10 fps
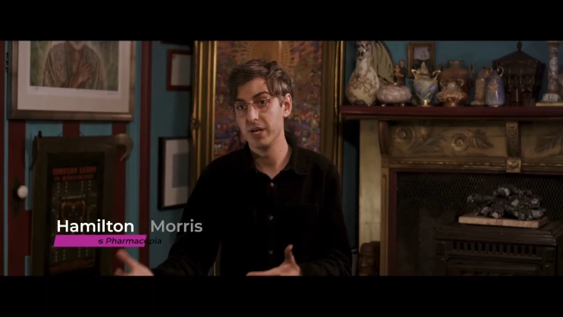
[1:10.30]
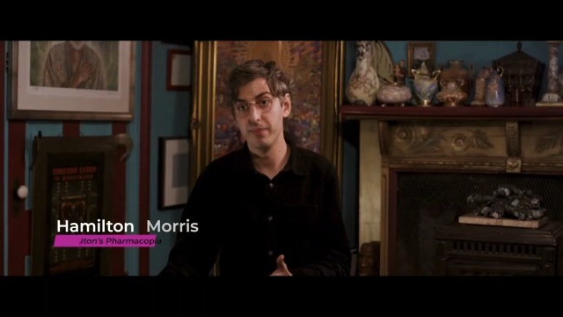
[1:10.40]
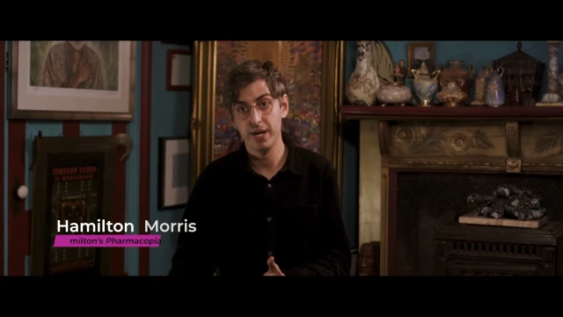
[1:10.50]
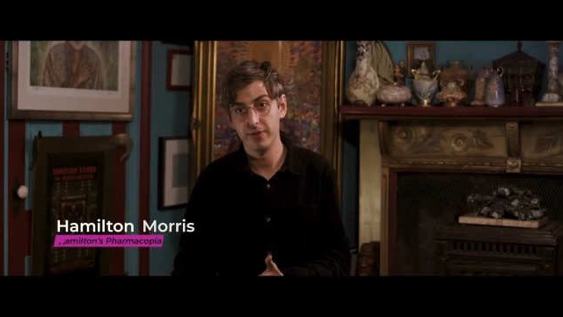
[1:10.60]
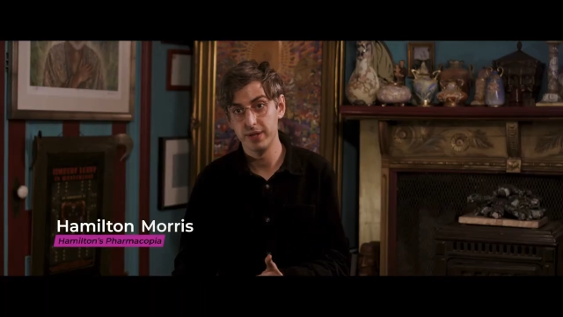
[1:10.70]
M D
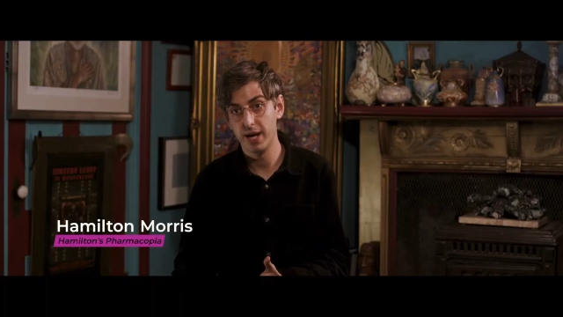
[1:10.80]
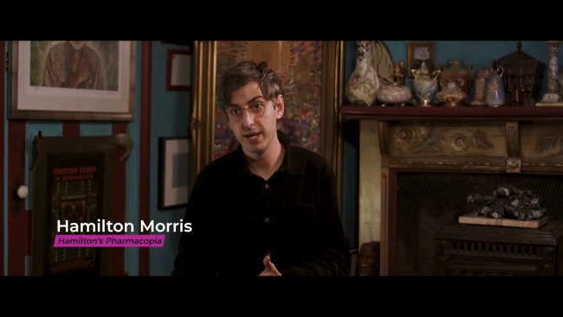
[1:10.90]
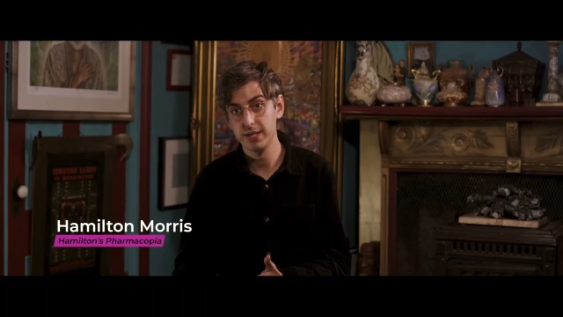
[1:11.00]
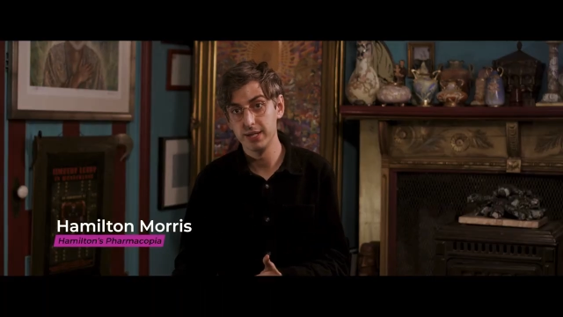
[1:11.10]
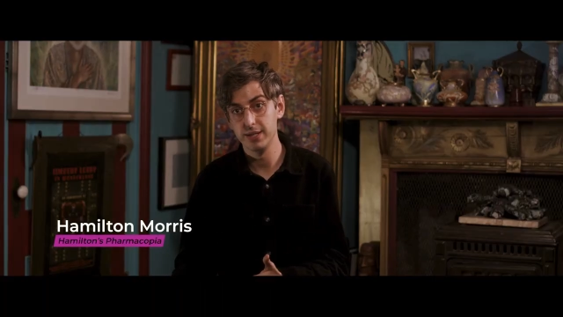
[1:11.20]
M A in the
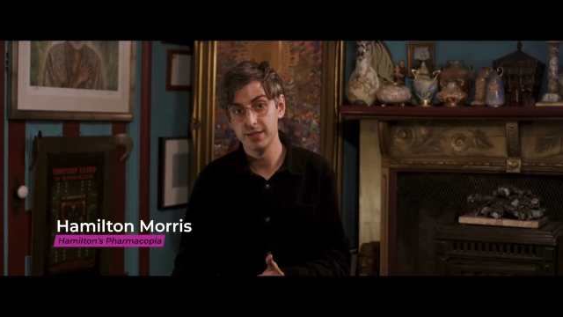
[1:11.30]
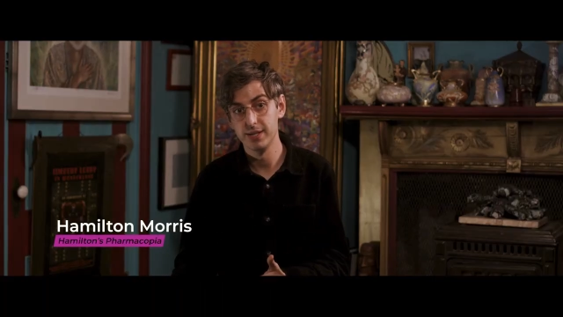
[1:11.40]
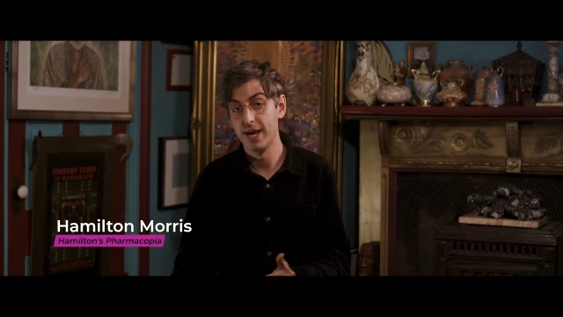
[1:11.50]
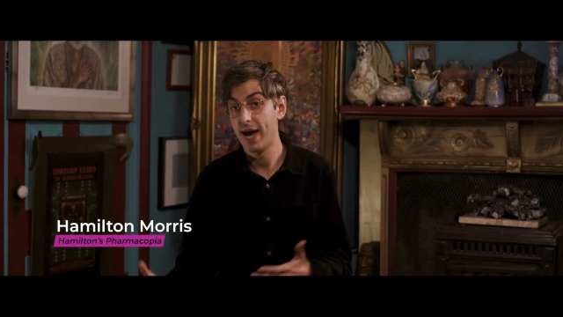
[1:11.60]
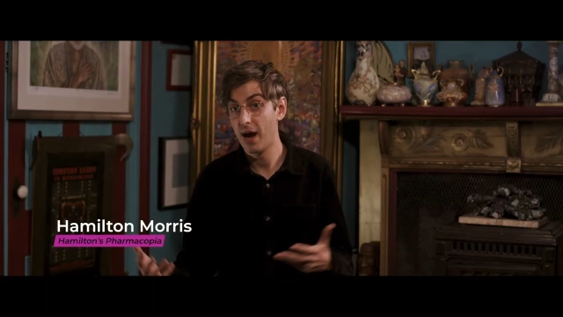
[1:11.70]

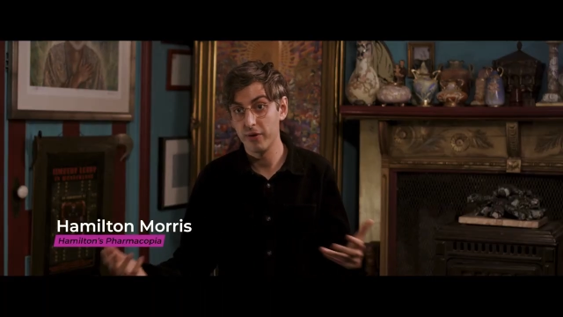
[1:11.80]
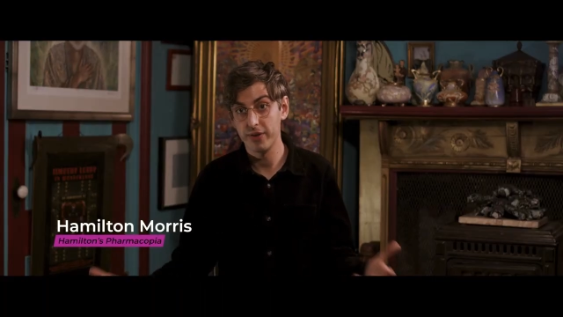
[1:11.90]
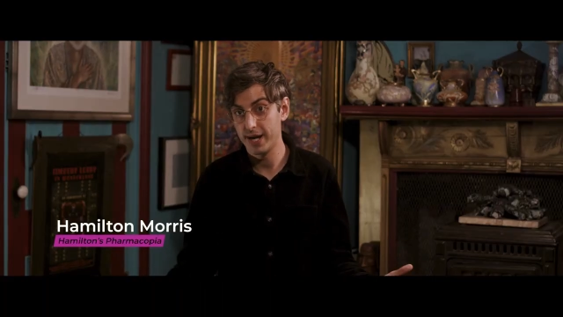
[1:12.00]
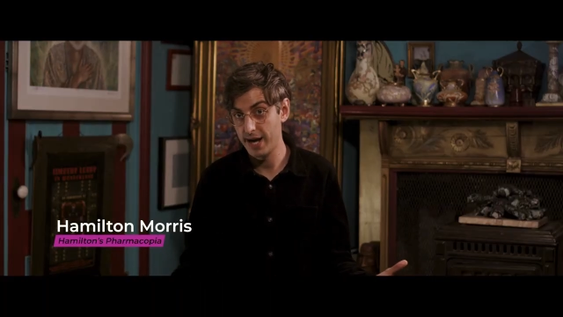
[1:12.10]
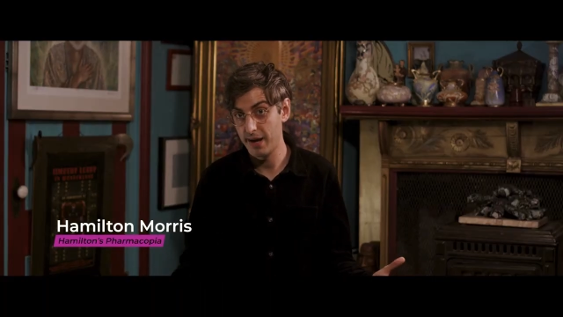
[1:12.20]
nineties. How
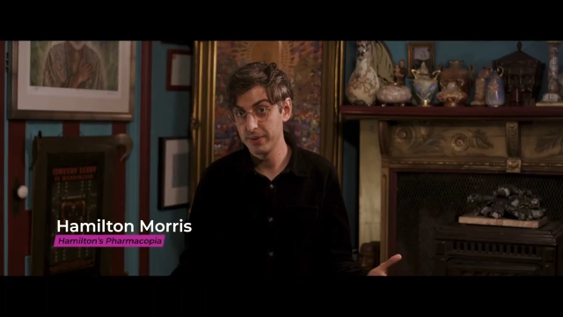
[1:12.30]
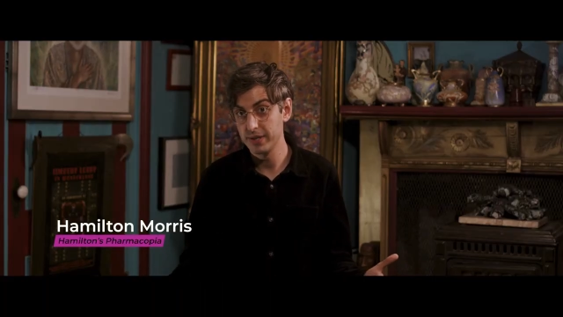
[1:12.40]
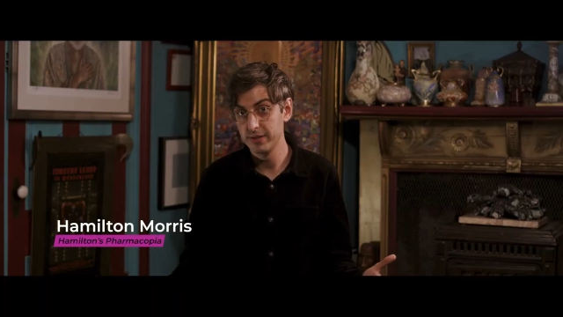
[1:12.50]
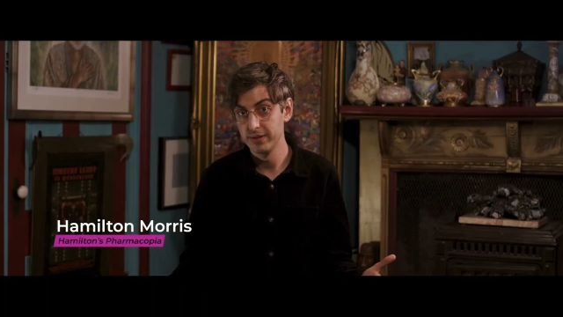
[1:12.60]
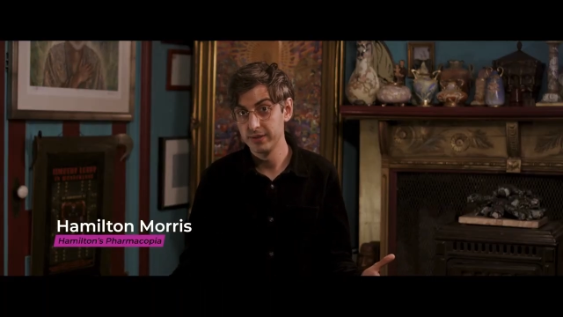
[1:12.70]
did that
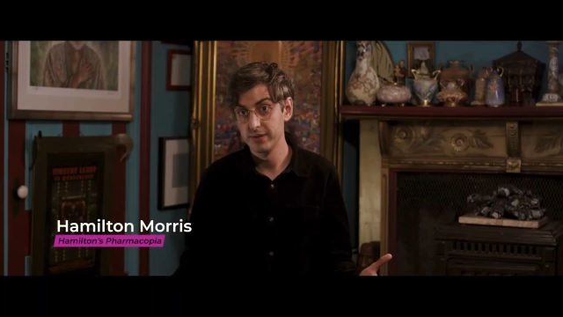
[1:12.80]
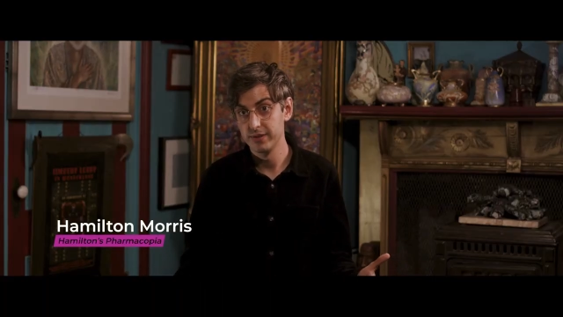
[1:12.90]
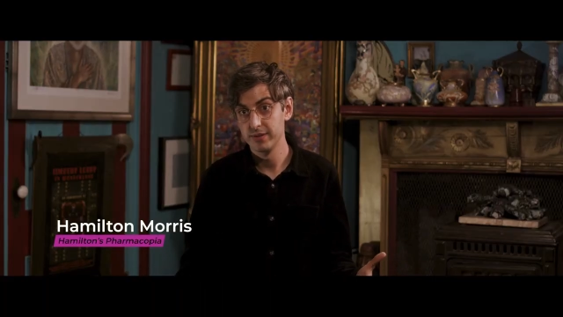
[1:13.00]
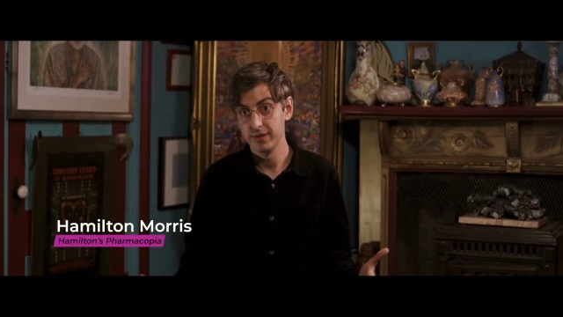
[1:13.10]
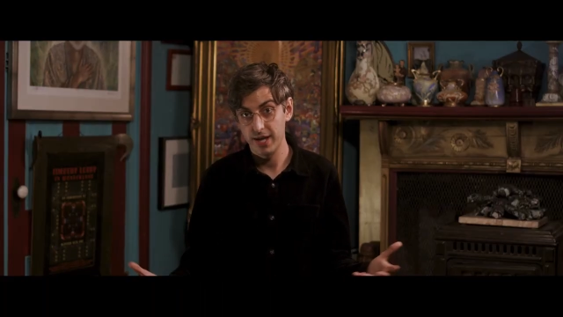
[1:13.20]

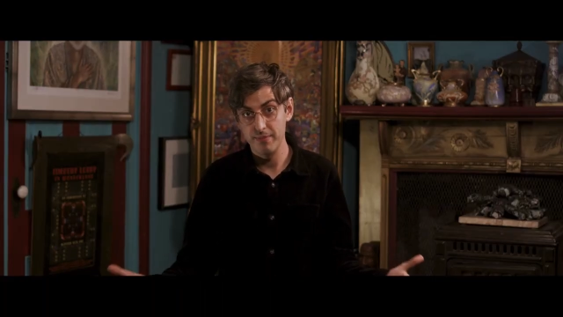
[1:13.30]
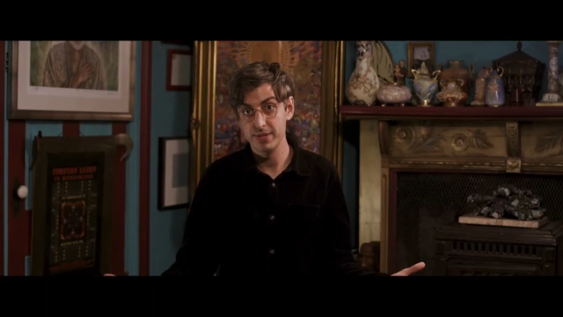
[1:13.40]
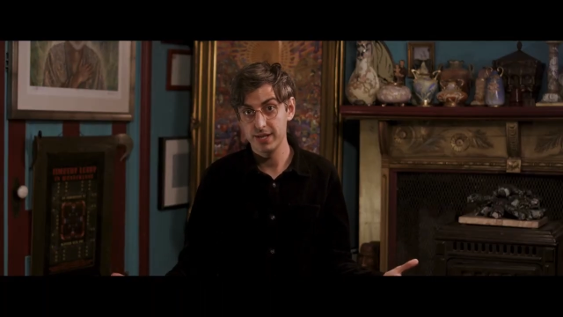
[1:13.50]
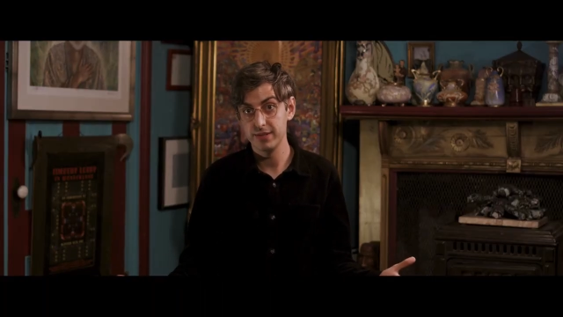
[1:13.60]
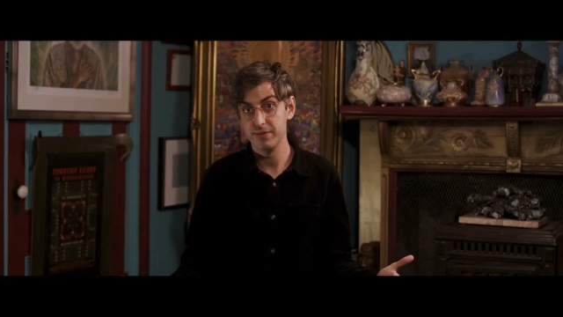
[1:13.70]
happen?
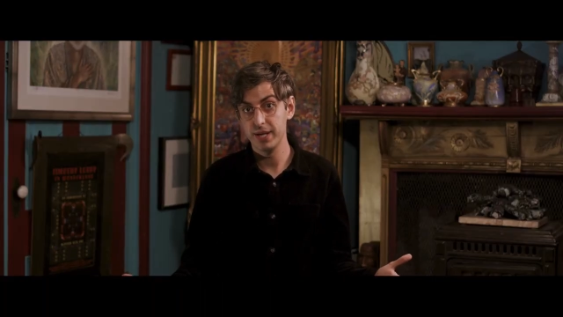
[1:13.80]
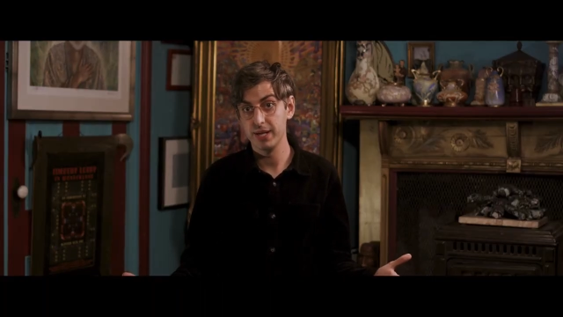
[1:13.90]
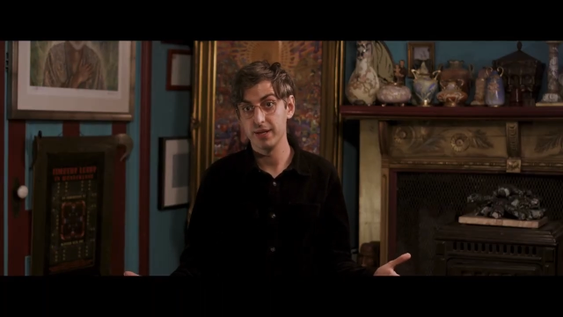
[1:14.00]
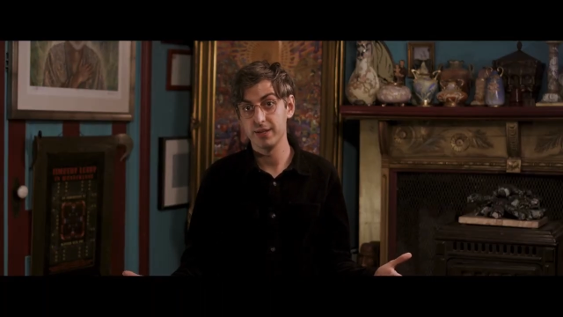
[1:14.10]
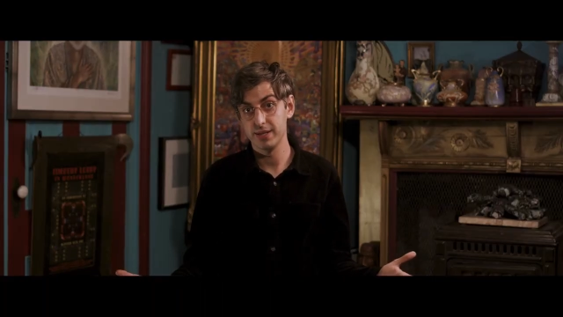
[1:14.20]
Chemists had to
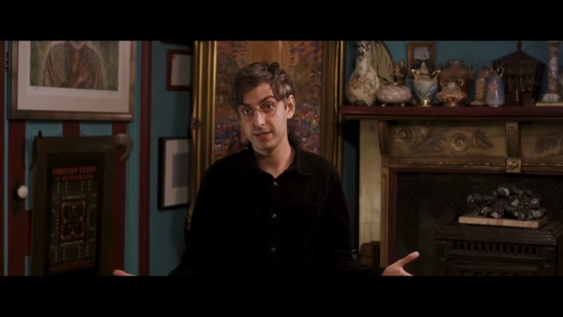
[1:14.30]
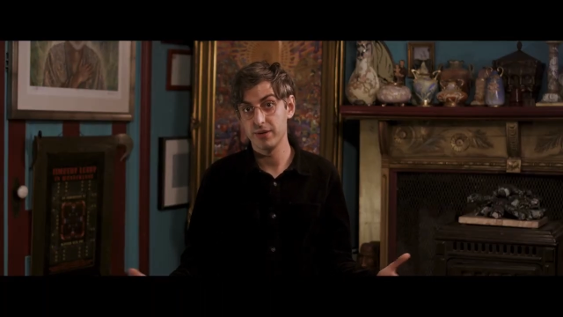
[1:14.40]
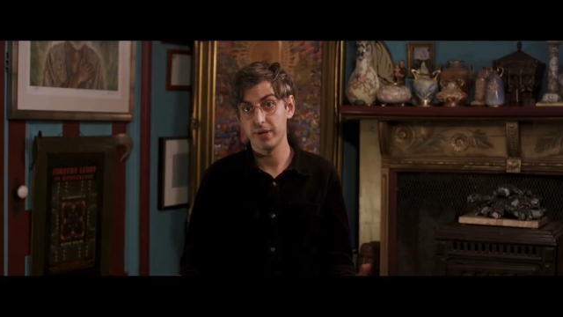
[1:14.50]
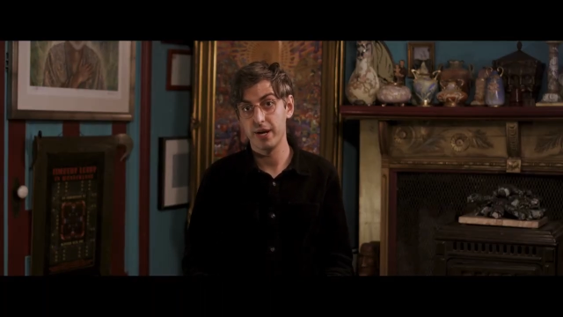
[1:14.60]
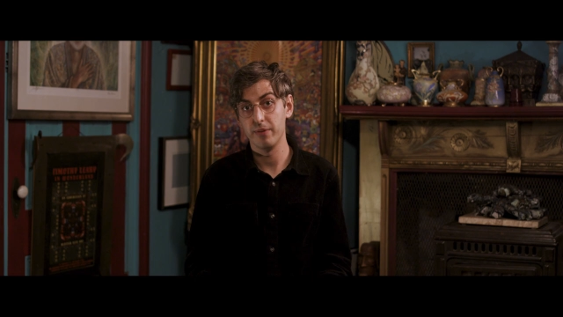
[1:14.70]
make it. That's
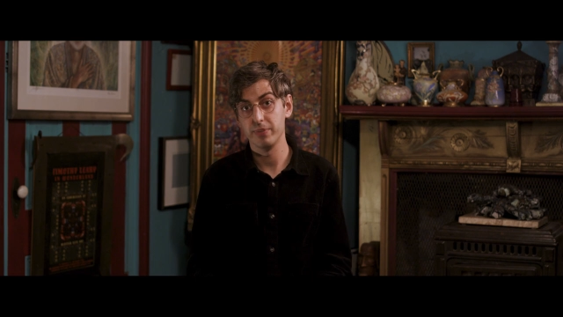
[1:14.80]
how it